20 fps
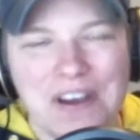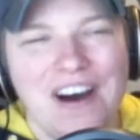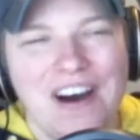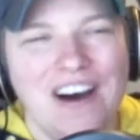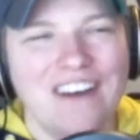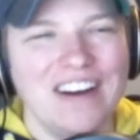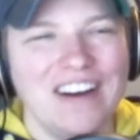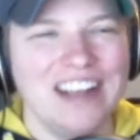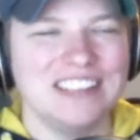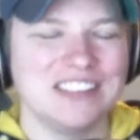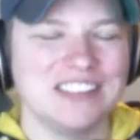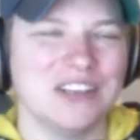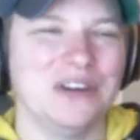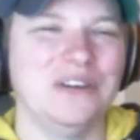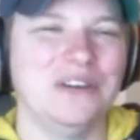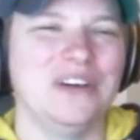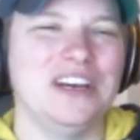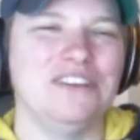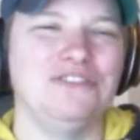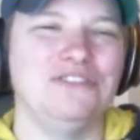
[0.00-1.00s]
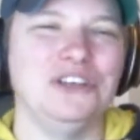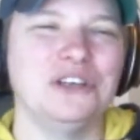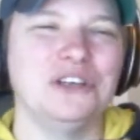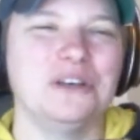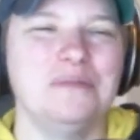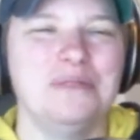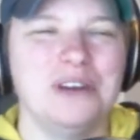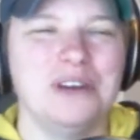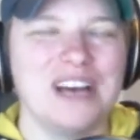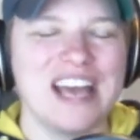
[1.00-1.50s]
all right. So if you
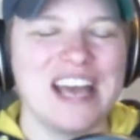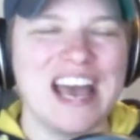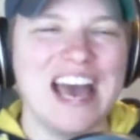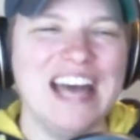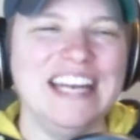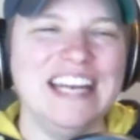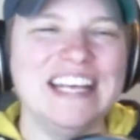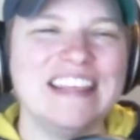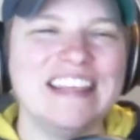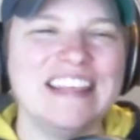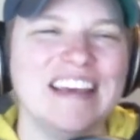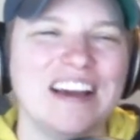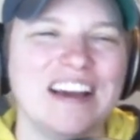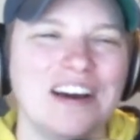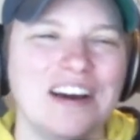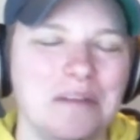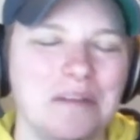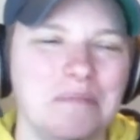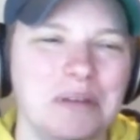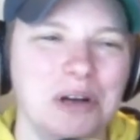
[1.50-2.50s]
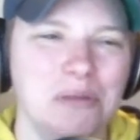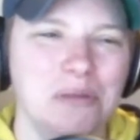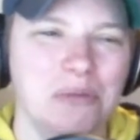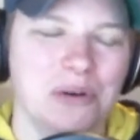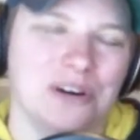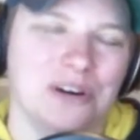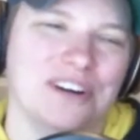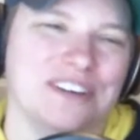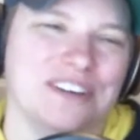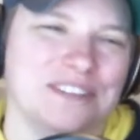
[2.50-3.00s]
could put anything on a
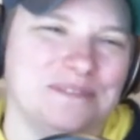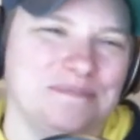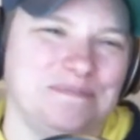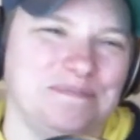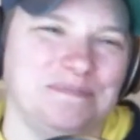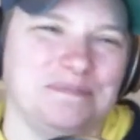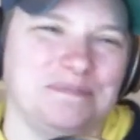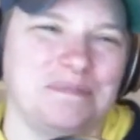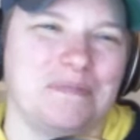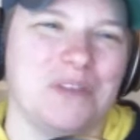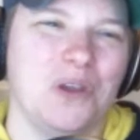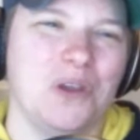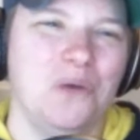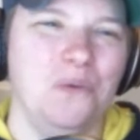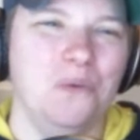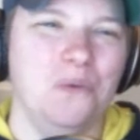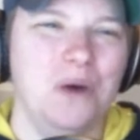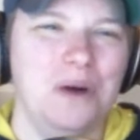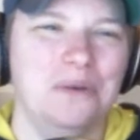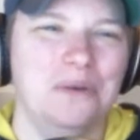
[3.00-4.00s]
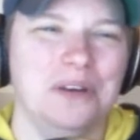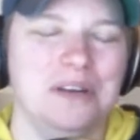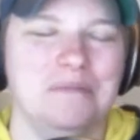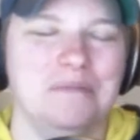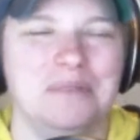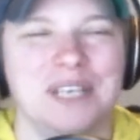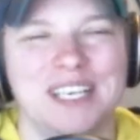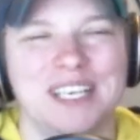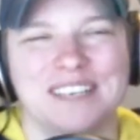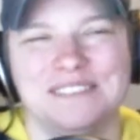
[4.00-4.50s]
billboard, what would
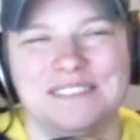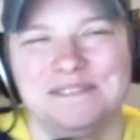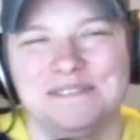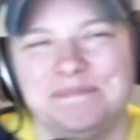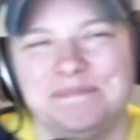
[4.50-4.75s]
it be?